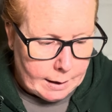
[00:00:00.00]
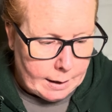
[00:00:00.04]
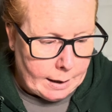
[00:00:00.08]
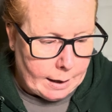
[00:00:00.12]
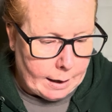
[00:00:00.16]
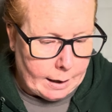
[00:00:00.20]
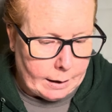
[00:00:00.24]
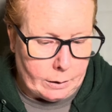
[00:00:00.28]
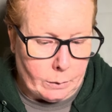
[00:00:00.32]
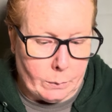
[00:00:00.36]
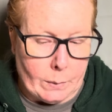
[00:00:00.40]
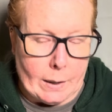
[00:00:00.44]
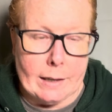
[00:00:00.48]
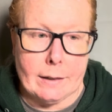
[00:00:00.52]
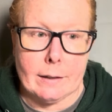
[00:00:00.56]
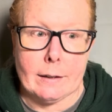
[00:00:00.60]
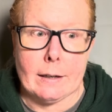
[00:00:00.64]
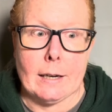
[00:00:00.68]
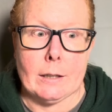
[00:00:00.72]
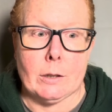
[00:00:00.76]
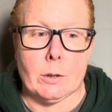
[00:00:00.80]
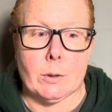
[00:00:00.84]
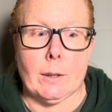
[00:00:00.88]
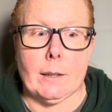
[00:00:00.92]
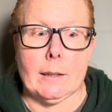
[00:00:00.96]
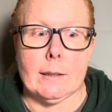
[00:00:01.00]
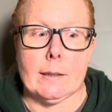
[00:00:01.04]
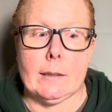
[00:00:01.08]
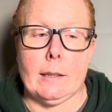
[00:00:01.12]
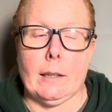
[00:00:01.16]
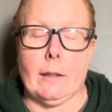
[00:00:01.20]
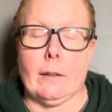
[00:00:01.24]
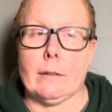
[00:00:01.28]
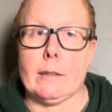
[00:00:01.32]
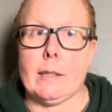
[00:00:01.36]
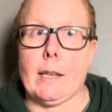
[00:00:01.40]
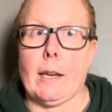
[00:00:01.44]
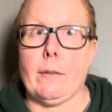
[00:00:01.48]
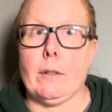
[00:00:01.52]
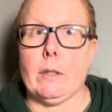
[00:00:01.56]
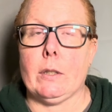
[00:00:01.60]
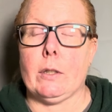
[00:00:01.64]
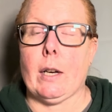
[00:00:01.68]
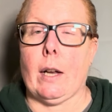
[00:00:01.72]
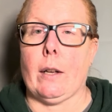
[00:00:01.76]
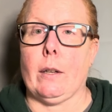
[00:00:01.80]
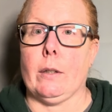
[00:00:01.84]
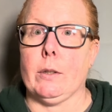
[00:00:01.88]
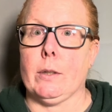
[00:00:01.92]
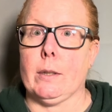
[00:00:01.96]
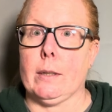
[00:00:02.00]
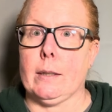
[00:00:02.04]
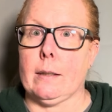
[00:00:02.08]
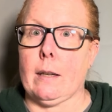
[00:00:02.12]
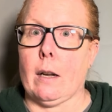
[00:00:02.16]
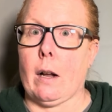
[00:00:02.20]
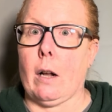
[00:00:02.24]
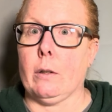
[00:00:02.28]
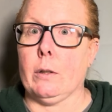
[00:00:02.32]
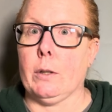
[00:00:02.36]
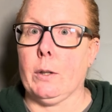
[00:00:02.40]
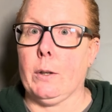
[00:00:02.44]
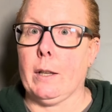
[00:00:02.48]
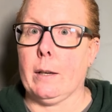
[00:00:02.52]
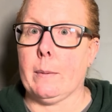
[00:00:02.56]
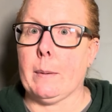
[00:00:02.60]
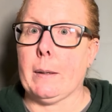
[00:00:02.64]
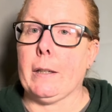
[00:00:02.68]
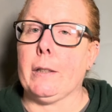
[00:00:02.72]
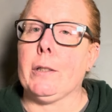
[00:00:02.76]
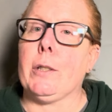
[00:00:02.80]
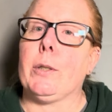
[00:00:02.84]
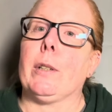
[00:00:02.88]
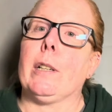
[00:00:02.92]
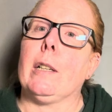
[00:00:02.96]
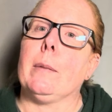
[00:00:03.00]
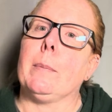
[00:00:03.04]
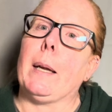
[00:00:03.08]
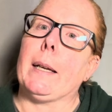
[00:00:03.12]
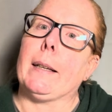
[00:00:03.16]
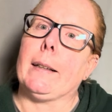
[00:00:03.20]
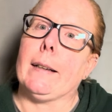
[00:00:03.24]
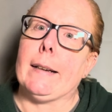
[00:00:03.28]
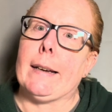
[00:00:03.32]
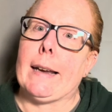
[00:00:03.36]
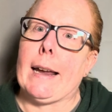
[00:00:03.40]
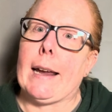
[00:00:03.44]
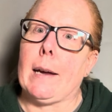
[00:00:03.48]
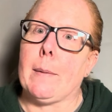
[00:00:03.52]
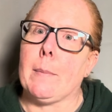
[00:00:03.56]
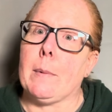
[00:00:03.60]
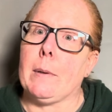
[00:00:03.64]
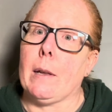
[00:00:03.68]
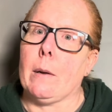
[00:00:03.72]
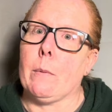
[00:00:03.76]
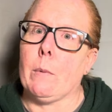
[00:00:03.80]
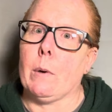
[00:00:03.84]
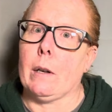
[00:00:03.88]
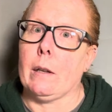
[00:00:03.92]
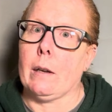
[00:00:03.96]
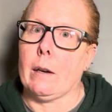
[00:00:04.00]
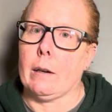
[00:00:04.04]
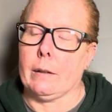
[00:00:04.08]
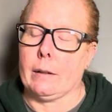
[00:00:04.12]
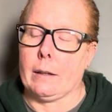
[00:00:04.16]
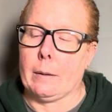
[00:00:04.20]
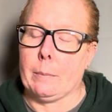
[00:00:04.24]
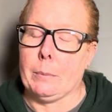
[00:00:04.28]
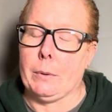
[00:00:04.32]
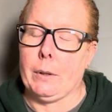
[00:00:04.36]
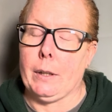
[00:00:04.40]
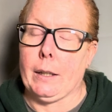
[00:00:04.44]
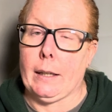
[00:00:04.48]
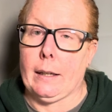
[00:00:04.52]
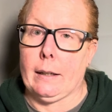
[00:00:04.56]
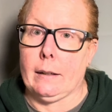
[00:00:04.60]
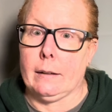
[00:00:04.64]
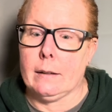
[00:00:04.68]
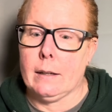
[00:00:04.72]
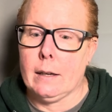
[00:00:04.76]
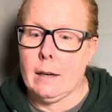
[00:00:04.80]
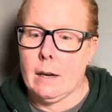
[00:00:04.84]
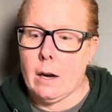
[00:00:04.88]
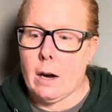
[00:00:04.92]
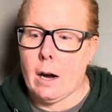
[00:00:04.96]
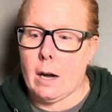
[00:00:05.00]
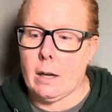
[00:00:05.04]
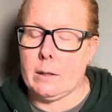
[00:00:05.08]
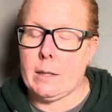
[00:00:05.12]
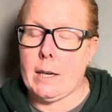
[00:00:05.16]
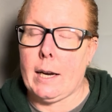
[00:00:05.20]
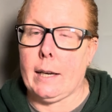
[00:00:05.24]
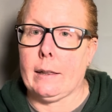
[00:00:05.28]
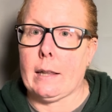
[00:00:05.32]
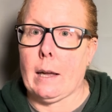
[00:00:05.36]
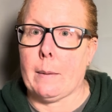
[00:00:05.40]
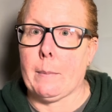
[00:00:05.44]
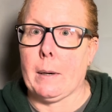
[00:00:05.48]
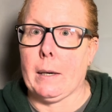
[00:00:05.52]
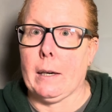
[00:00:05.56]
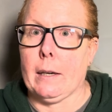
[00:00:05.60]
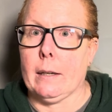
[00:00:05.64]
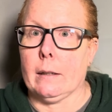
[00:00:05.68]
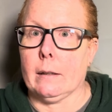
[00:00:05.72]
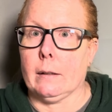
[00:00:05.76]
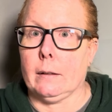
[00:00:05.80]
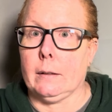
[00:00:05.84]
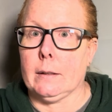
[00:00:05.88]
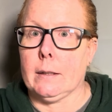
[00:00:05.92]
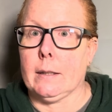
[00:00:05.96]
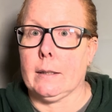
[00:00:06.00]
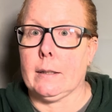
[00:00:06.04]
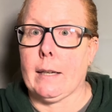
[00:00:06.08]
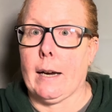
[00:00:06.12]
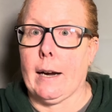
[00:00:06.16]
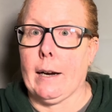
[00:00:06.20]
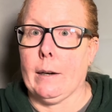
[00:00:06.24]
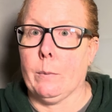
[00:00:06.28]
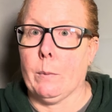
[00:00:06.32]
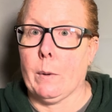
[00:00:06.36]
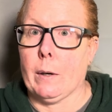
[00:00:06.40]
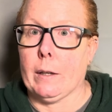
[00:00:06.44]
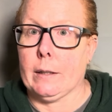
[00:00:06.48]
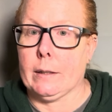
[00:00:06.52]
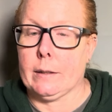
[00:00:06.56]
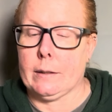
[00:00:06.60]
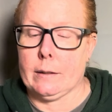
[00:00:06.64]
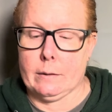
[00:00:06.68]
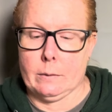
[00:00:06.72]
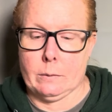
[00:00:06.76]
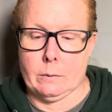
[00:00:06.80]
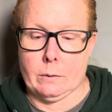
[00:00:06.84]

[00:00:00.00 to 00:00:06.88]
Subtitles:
And the way that I treat savings challenges is I'll do them and I treat them like a game, and then when they're complete, I'll take that money and I'll decide where it's